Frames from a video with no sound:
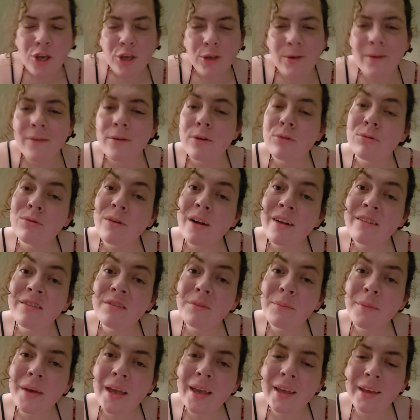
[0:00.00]
have a
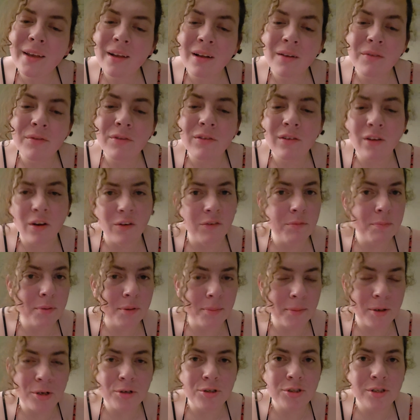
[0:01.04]
resume of
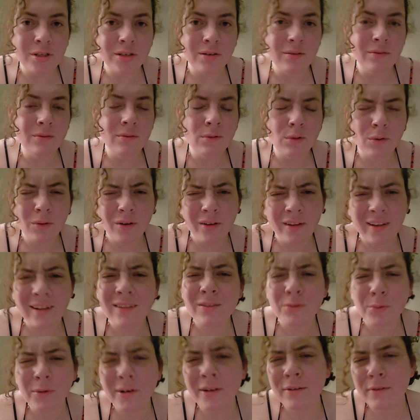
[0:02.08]
self-promotion. Well,
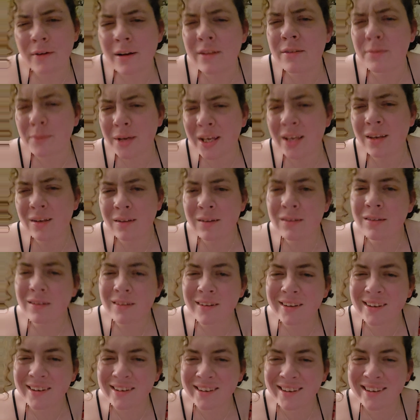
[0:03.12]
that's what a resume is.
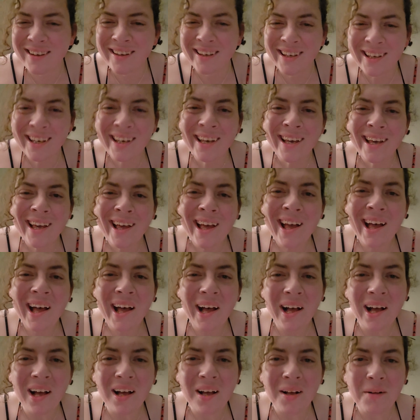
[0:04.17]

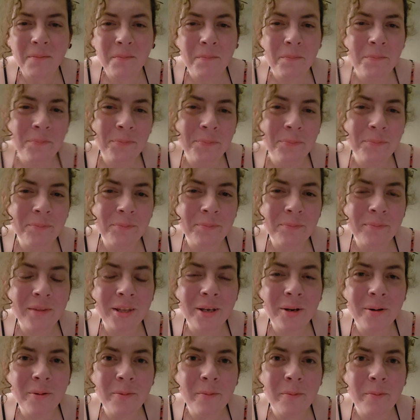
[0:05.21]

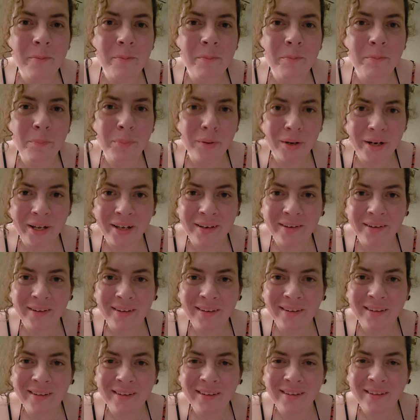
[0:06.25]
But
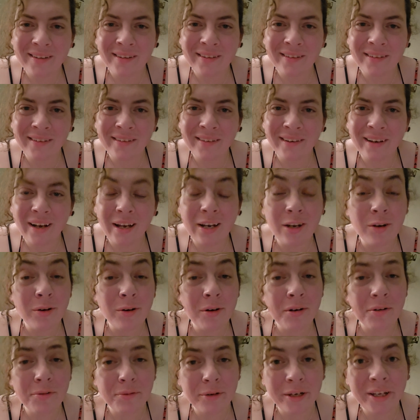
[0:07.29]
I know how
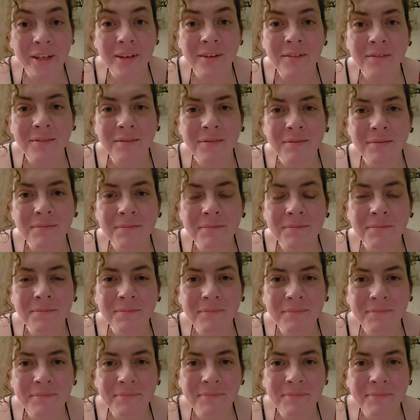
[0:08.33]
to read.
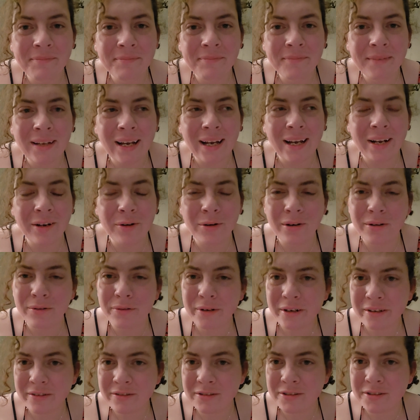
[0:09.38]
I know how to
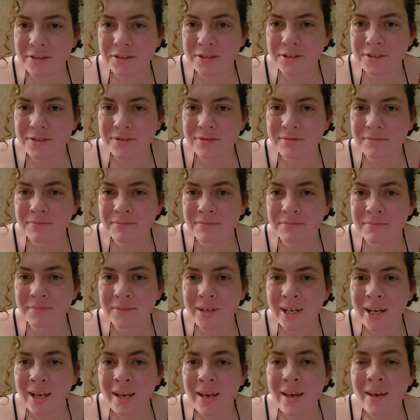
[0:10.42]
research.
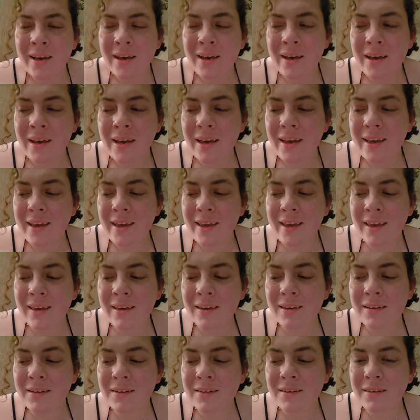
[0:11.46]

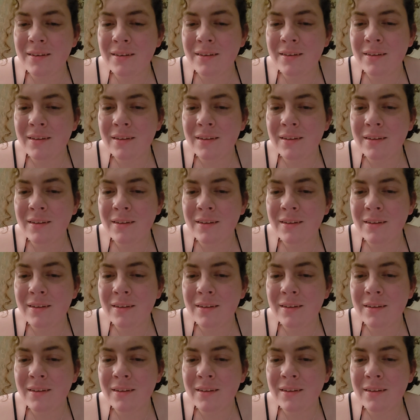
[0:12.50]
And